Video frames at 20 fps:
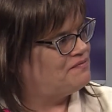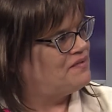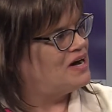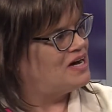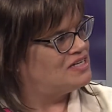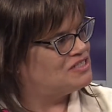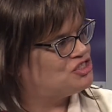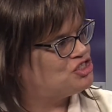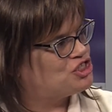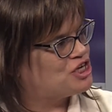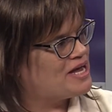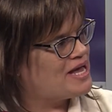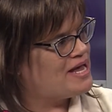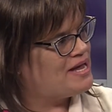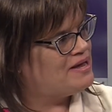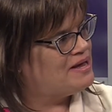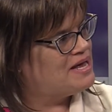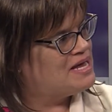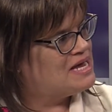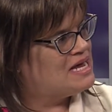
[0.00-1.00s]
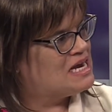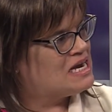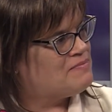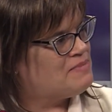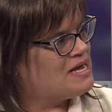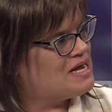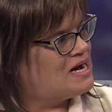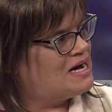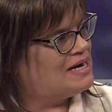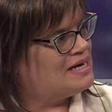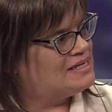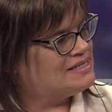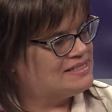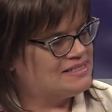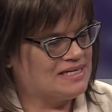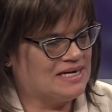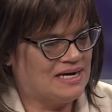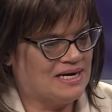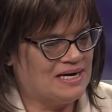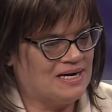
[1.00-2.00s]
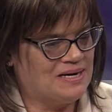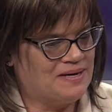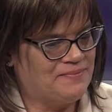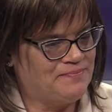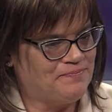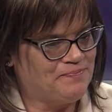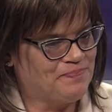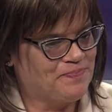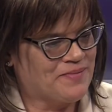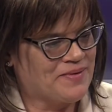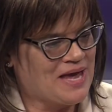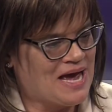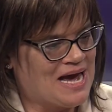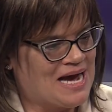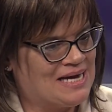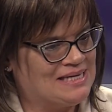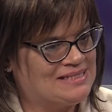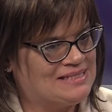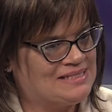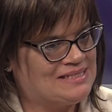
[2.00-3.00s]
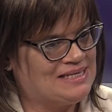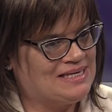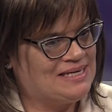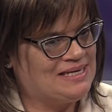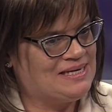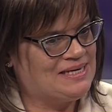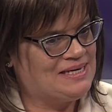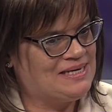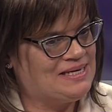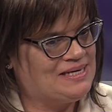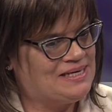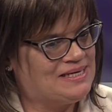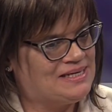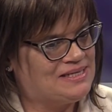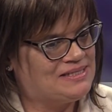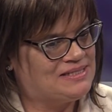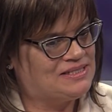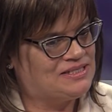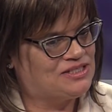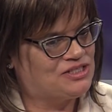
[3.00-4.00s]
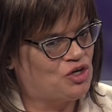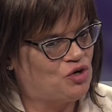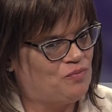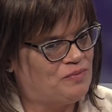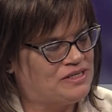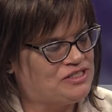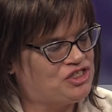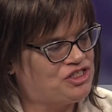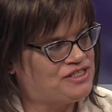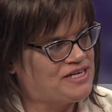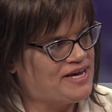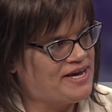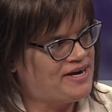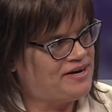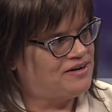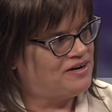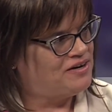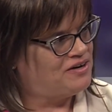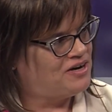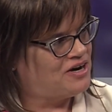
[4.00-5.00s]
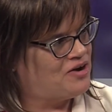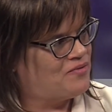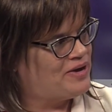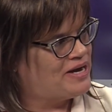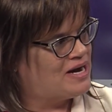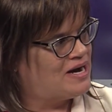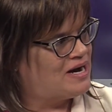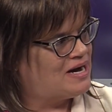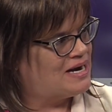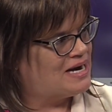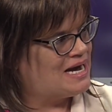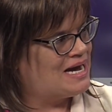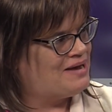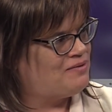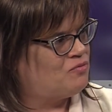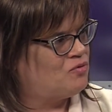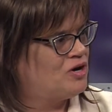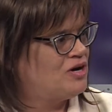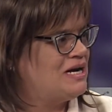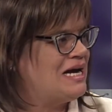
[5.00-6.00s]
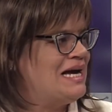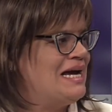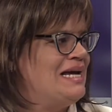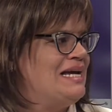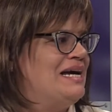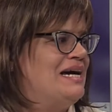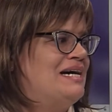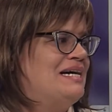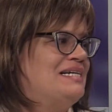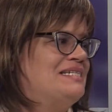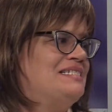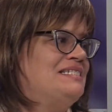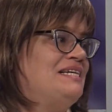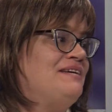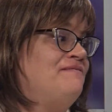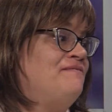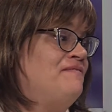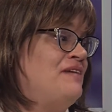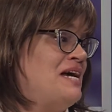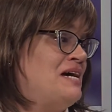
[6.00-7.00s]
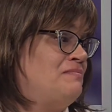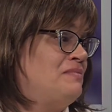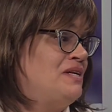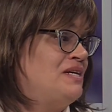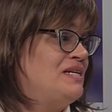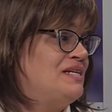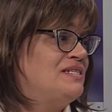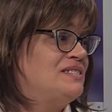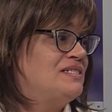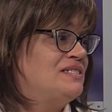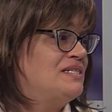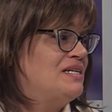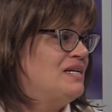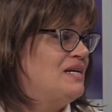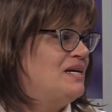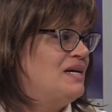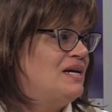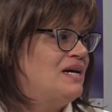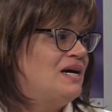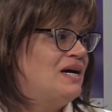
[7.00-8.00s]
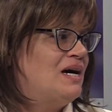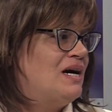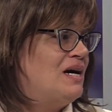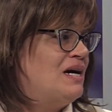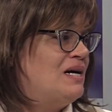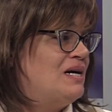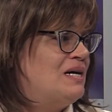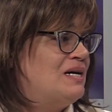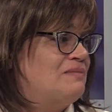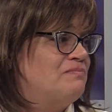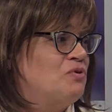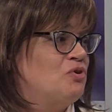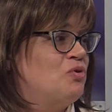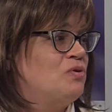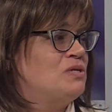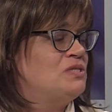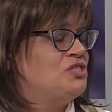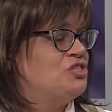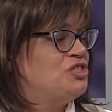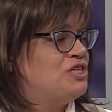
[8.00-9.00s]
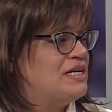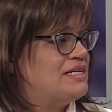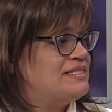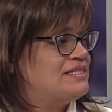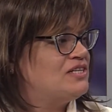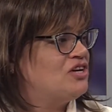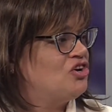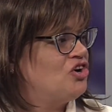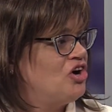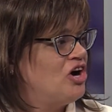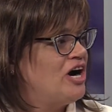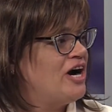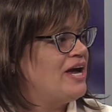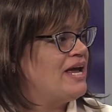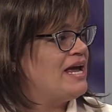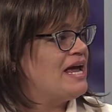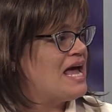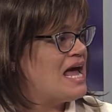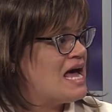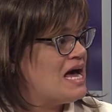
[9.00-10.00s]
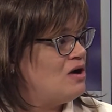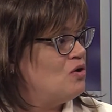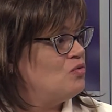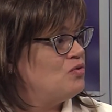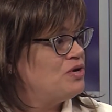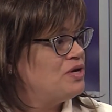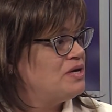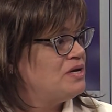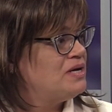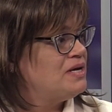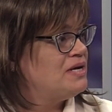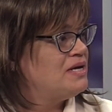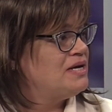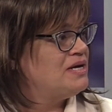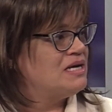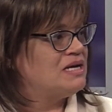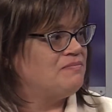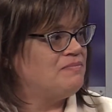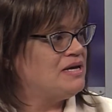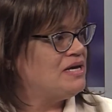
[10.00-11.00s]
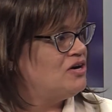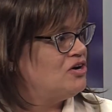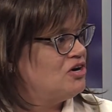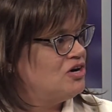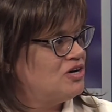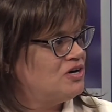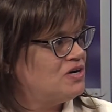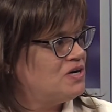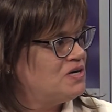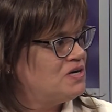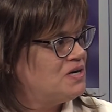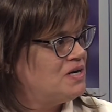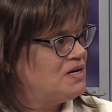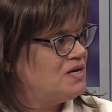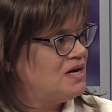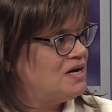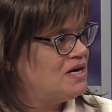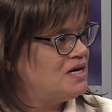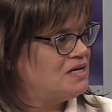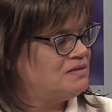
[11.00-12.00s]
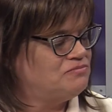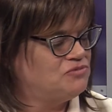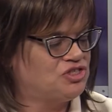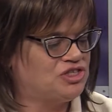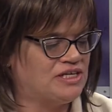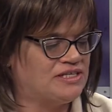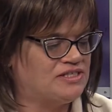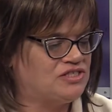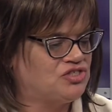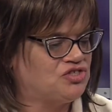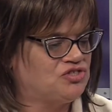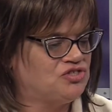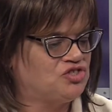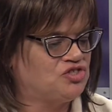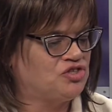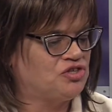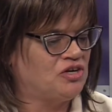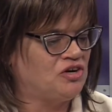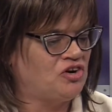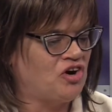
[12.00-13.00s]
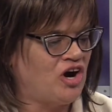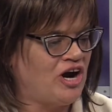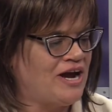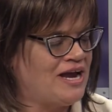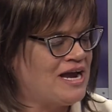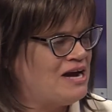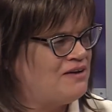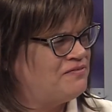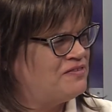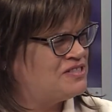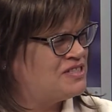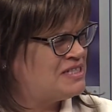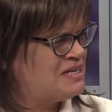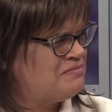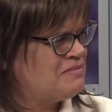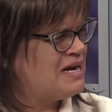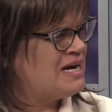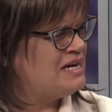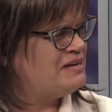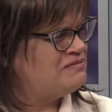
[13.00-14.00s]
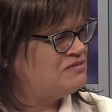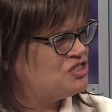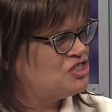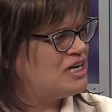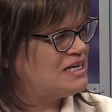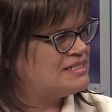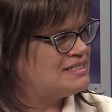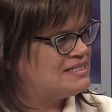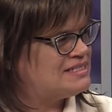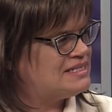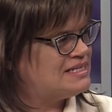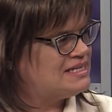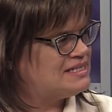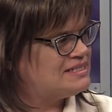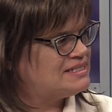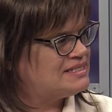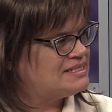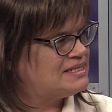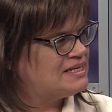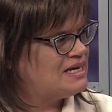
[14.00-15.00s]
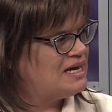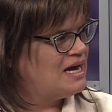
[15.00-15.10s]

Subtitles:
on J, to be honest. I see so much terror going on. I see families who are just crying out to be heard, just crying out for some kind of justice.